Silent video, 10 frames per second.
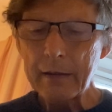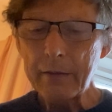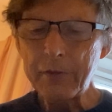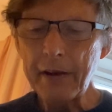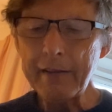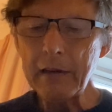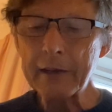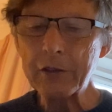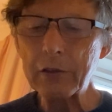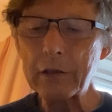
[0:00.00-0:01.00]
Very
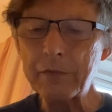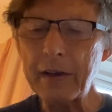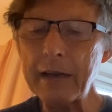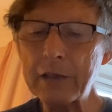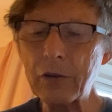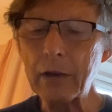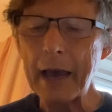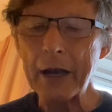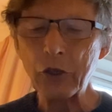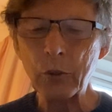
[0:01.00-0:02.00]
little
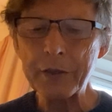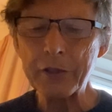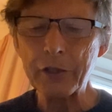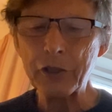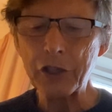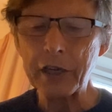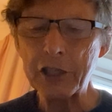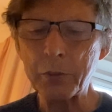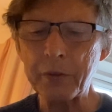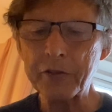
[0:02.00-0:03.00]
actual
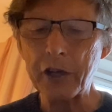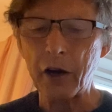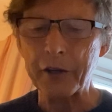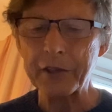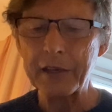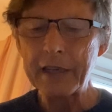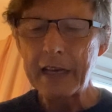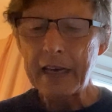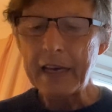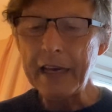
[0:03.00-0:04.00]
association with God
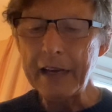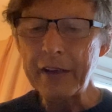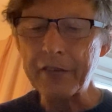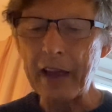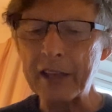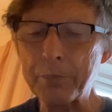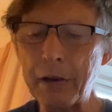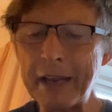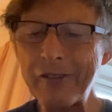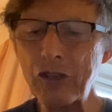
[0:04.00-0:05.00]
is as
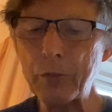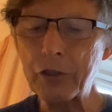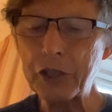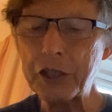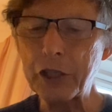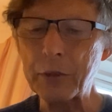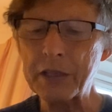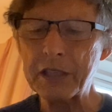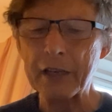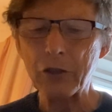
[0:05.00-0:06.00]
pleasurable to you as
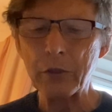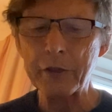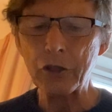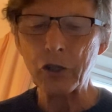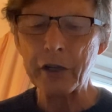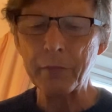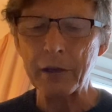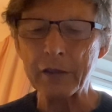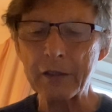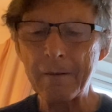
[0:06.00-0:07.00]
sexual
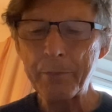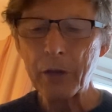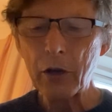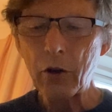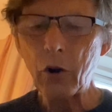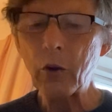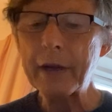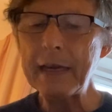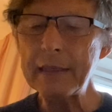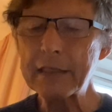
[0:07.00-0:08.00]
enjoyment or
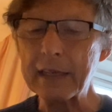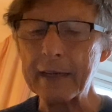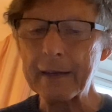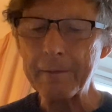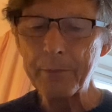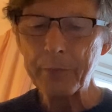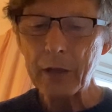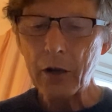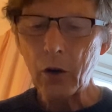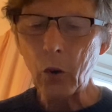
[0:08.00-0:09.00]
eating
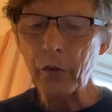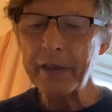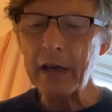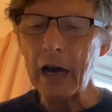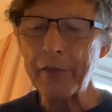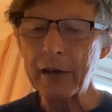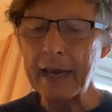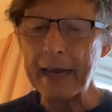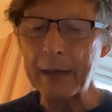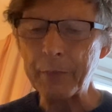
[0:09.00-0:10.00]
or the other
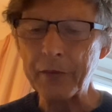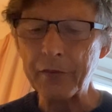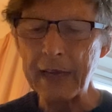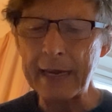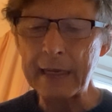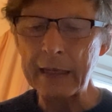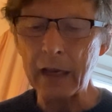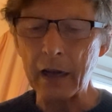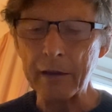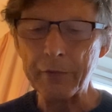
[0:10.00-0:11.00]
games of daily
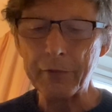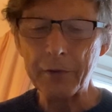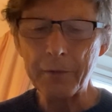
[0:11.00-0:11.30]
life.